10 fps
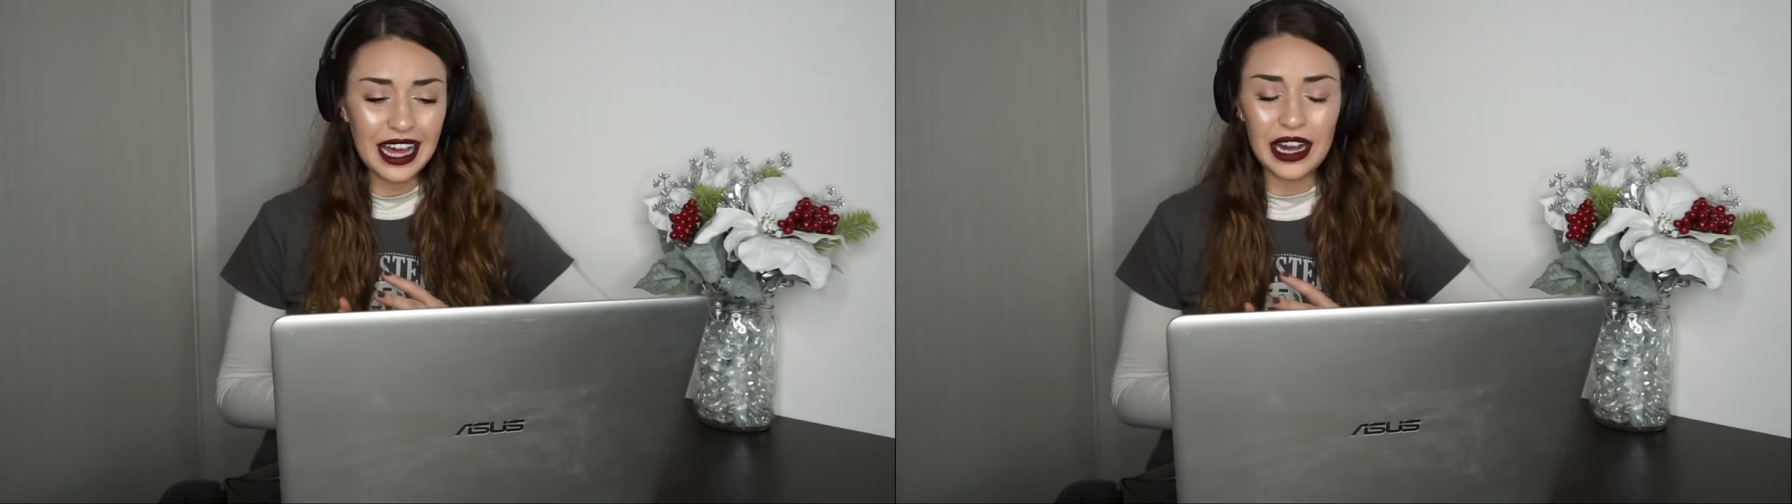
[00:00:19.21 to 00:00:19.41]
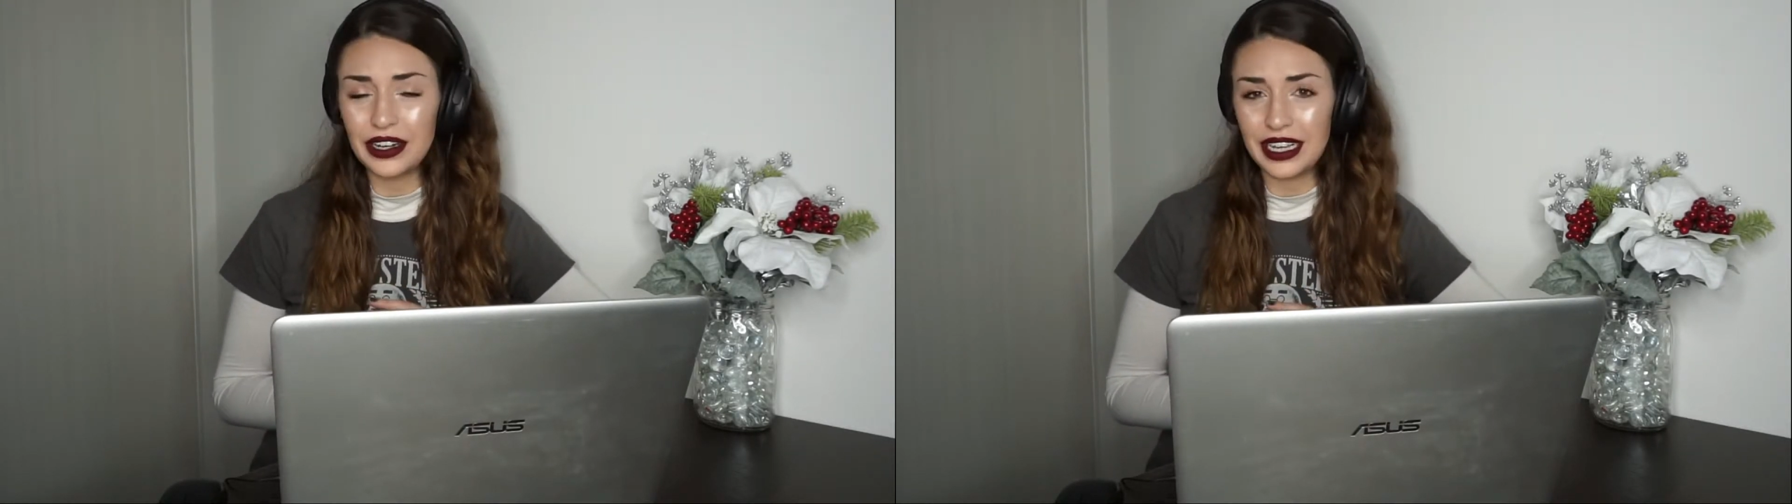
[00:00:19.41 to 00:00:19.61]

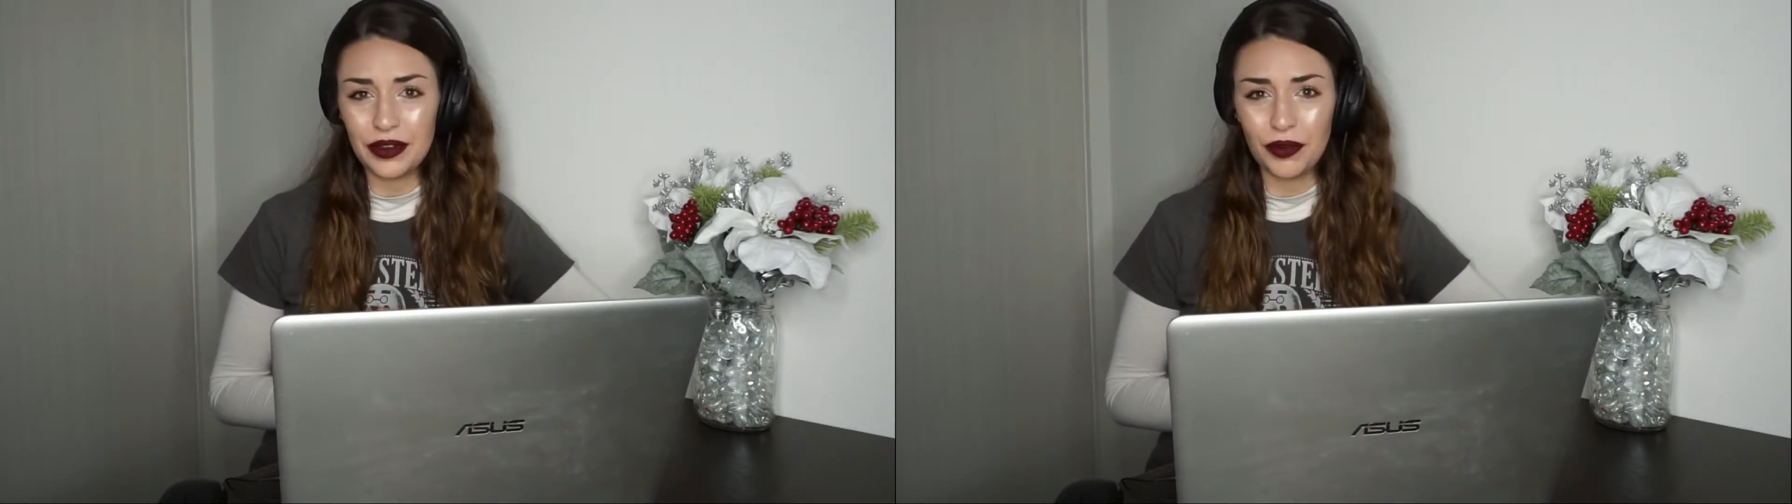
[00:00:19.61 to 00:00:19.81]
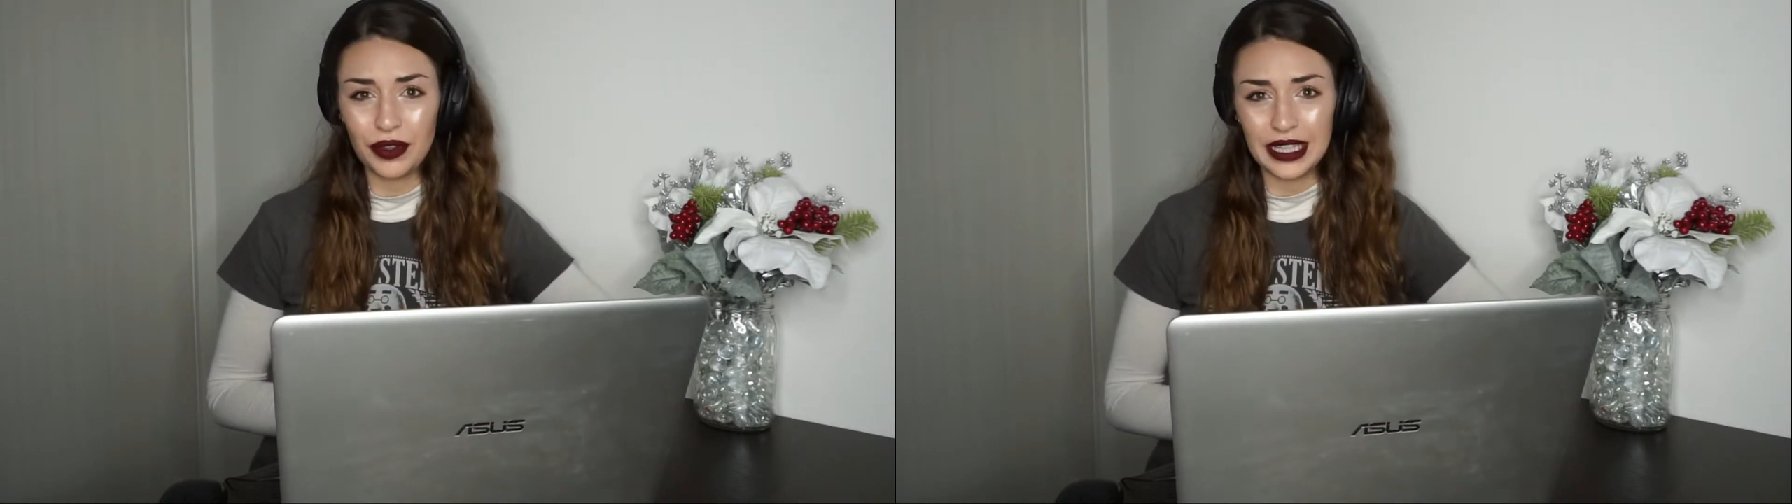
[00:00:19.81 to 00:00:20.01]
already
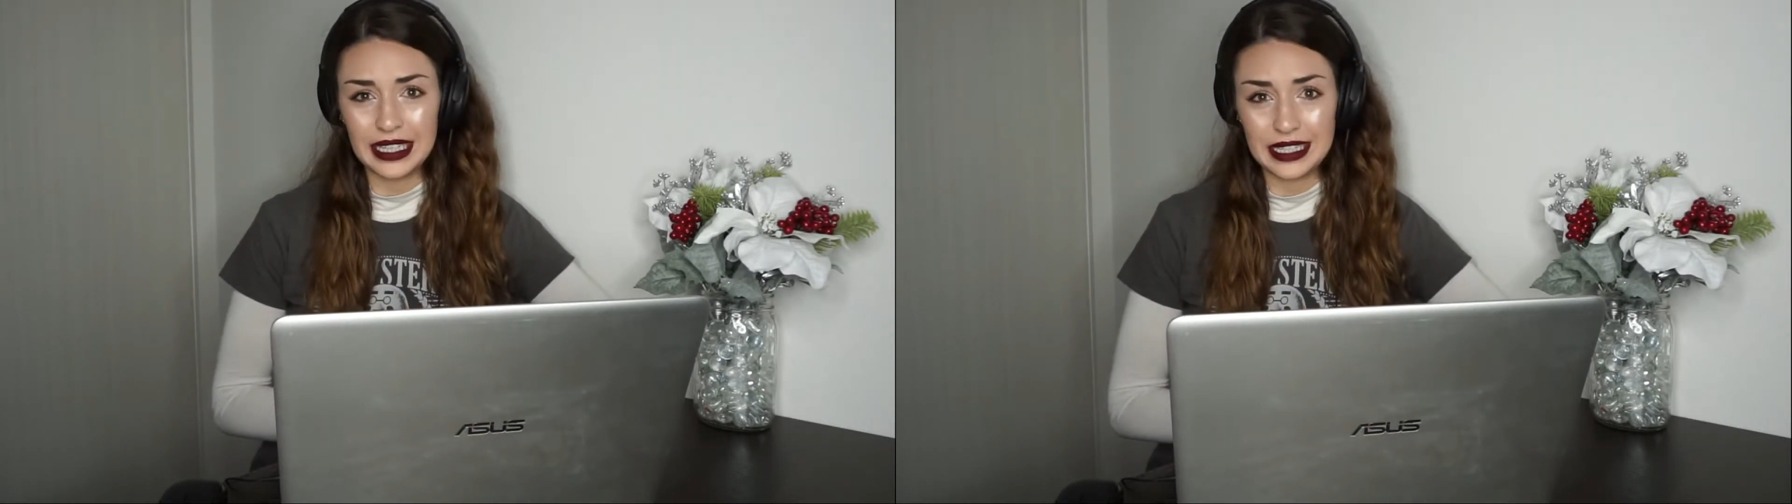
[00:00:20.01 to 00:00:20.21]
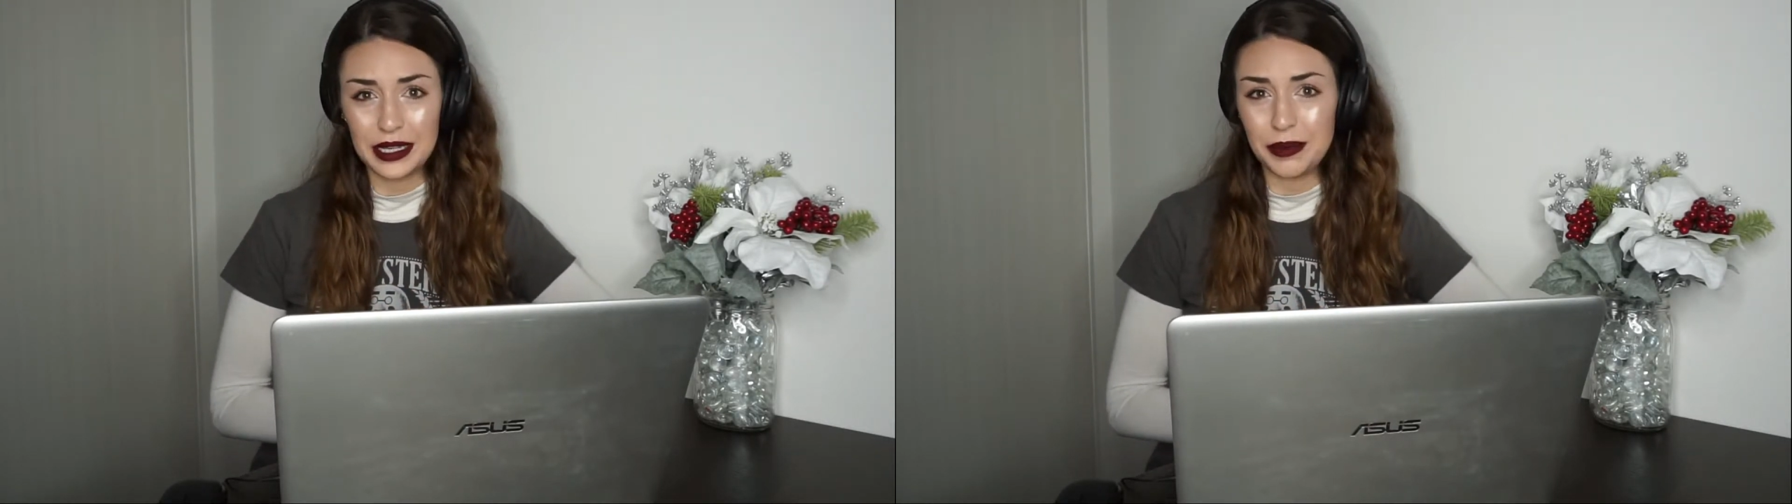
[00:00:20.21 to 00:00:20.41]
have a feeling
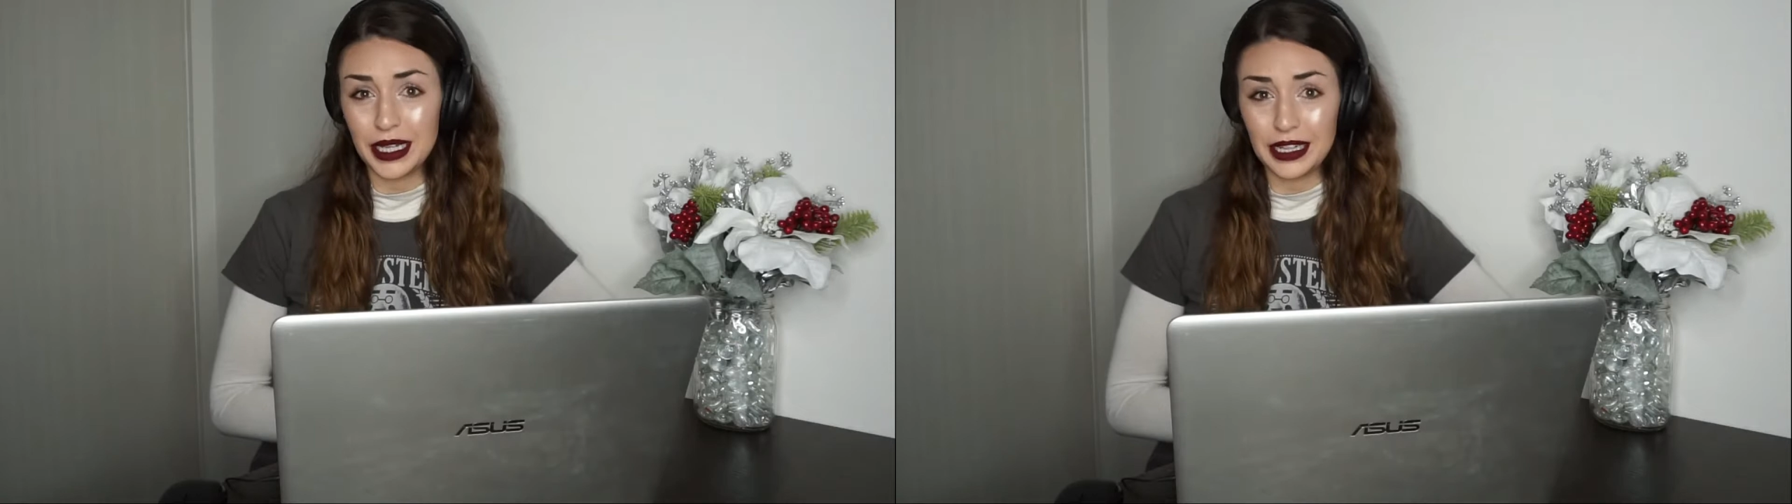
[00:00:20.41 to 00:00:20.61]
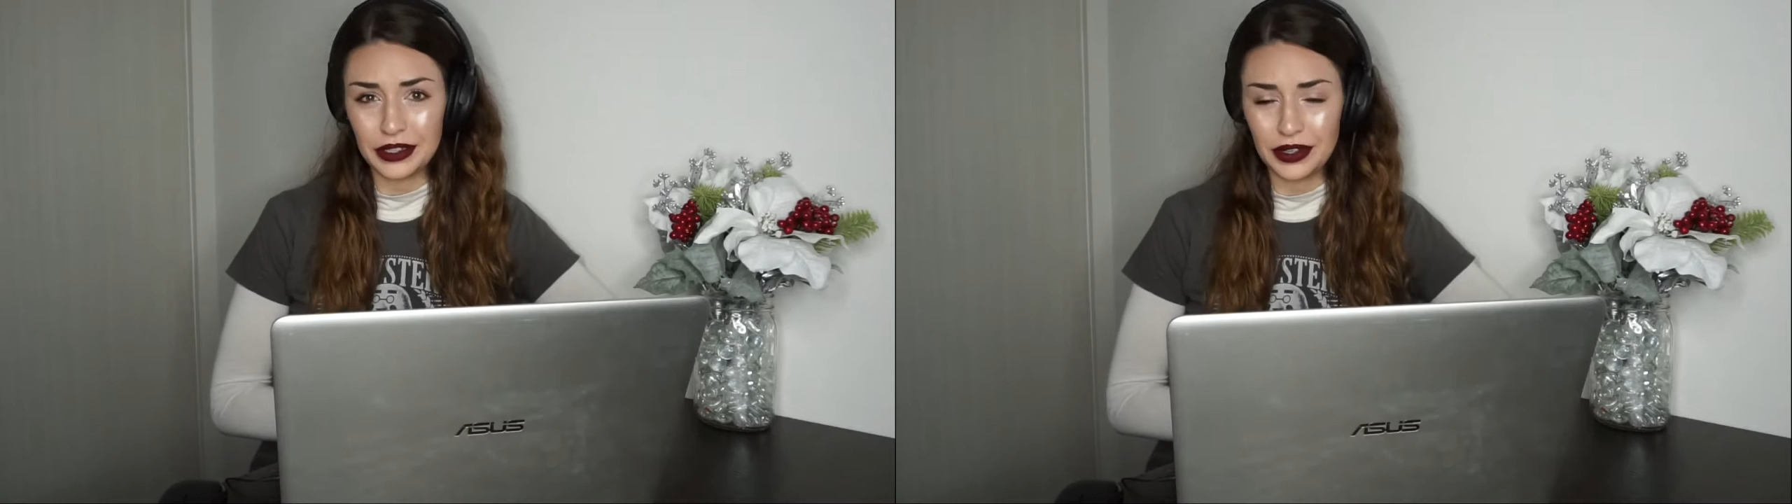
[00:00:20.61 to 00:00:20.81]
it's going to be a
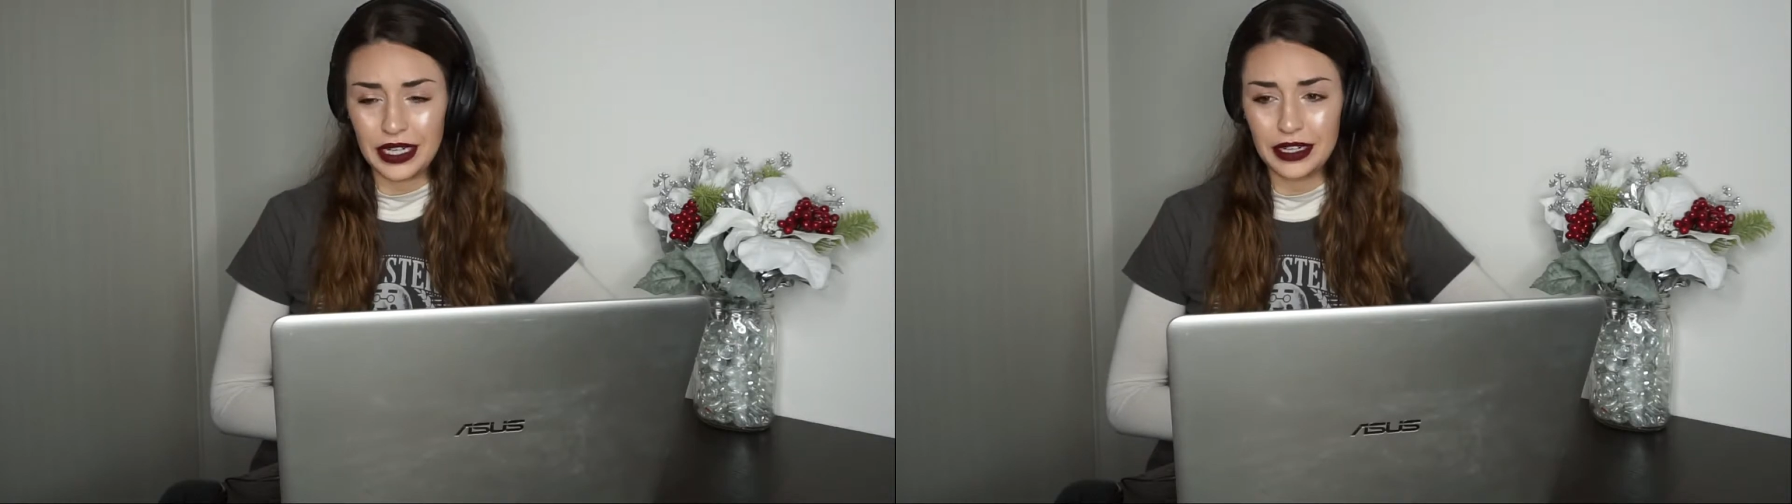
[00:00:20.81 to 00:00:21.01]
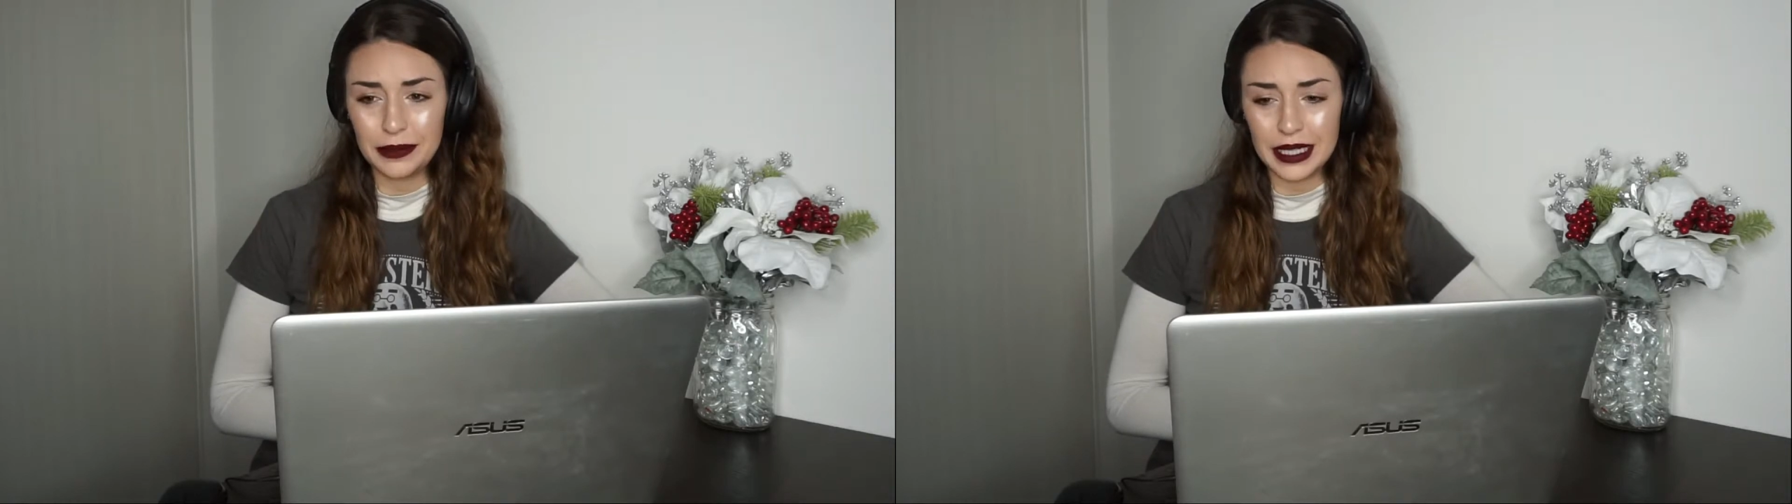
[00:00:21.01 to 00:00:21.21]
lot
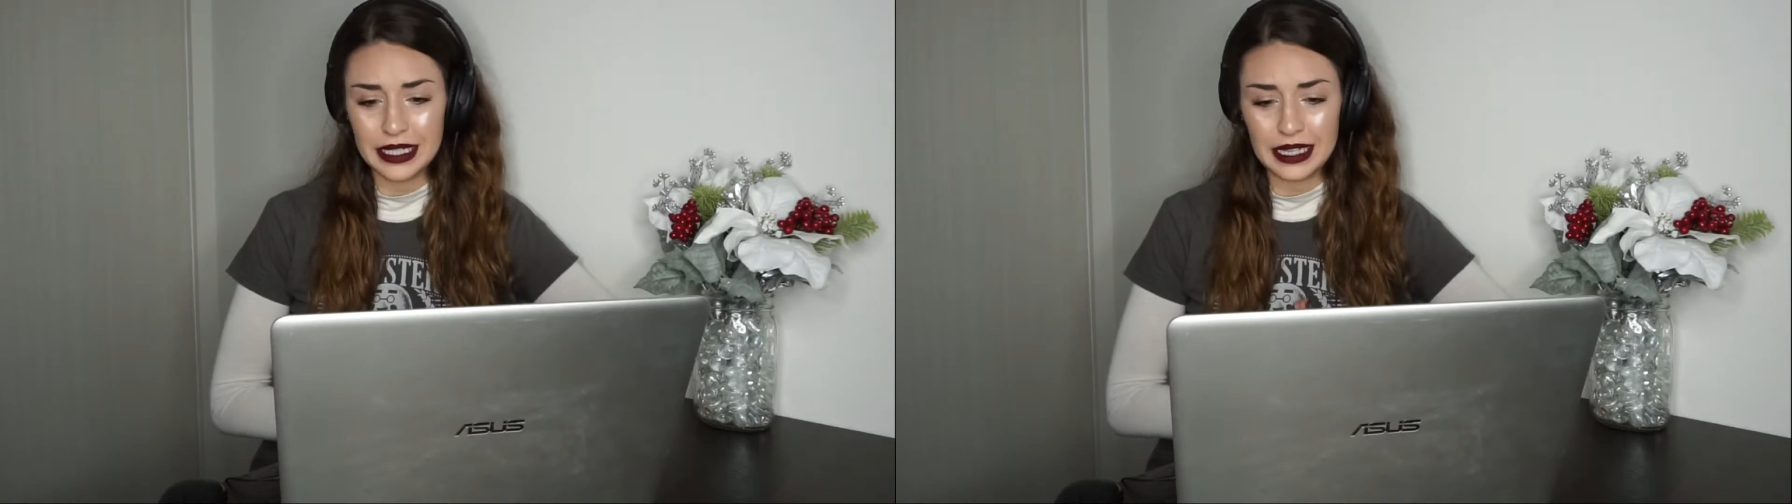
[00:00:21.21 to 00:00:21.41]
greener because